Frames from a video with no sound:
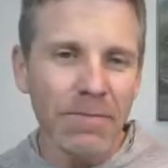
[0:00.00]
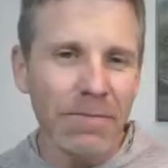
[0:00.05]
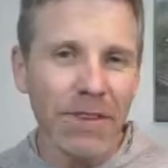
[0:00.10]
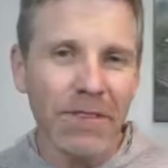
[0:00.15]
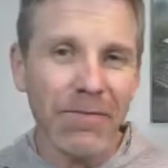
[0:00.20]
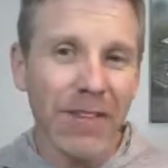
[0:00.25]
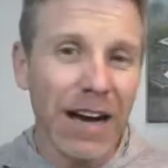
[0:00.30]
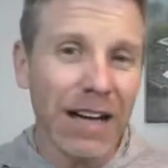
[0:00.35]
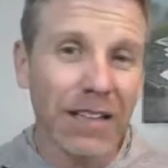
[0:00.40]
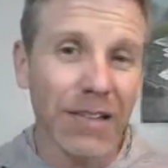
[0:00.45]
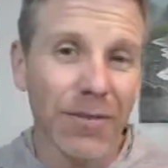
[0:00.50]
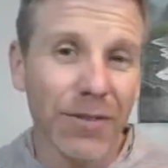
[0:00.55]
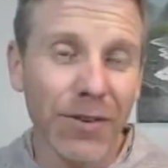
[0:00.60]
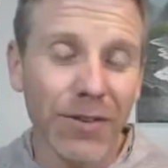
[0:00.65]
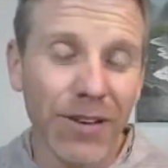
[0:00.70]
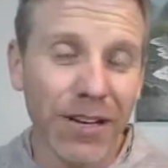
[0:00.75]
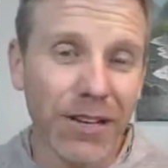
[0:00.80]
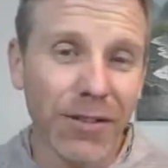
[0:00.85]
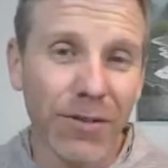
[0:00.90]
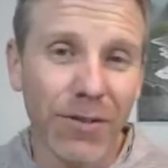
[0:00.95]
In fact, if you
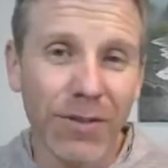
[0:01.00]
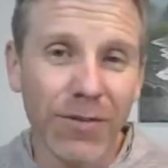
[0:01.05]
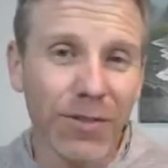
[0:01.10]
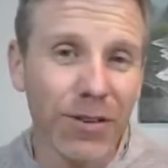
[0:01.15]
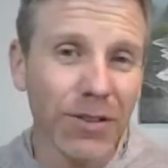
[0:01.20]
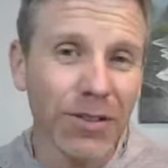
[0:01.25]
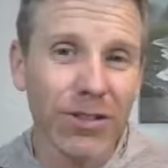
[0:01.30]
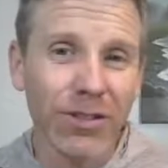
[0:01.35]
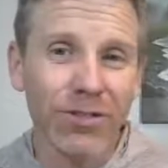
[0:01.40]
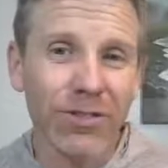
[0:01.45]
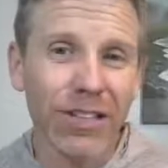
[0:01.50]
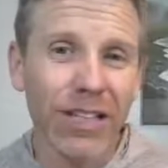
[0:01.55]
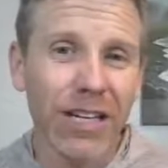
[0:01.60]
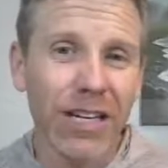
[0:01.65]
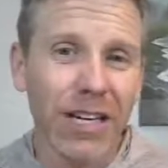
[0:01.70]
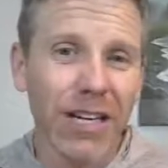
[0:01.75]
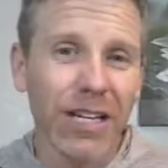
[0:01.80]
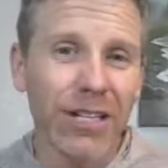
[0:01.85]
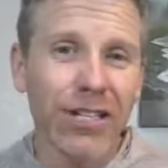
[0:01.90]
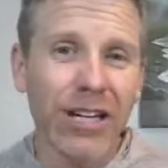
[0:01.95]
read through the first
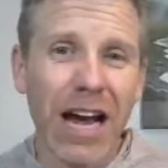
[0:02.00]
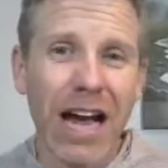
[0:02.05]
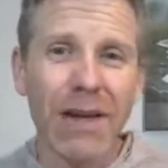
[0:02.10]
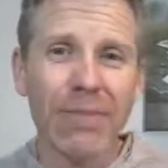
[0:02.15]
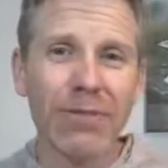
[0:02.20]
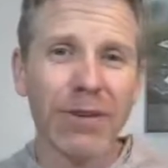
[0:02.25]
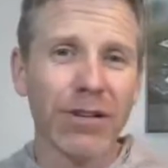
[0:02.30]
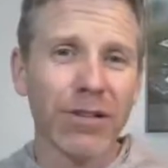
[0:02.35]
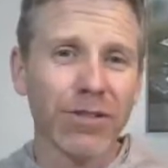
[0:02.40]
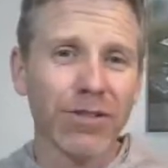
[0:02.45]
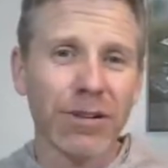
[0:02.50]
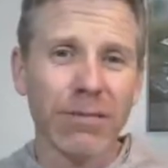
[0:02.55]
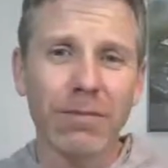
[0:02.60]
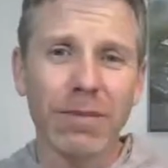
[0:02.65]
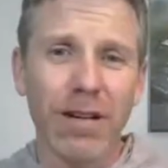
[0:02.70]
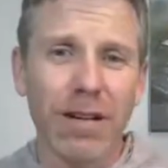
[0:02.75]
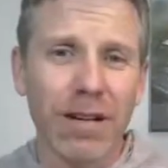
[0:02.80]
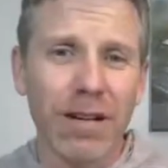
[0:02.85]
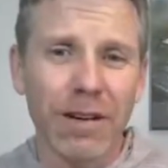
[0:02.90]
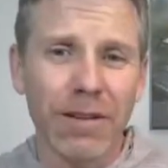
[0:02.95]
three chapters from